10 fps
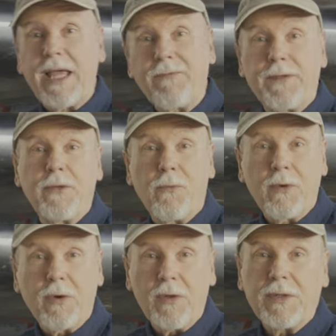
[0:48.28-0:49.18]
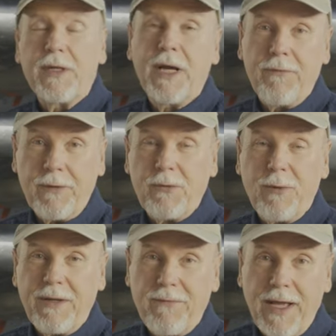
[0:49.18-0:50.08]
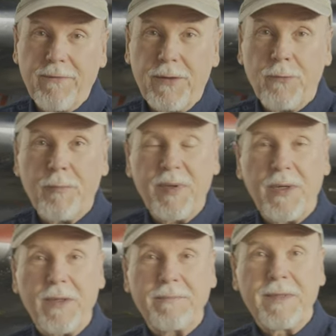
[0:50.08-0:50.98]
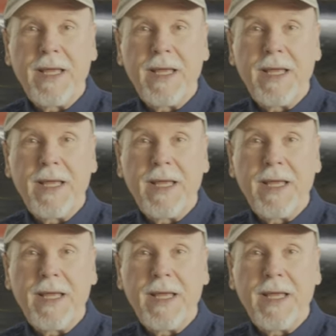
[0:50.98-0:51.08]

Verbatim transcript: left in the world of the 25 that were built.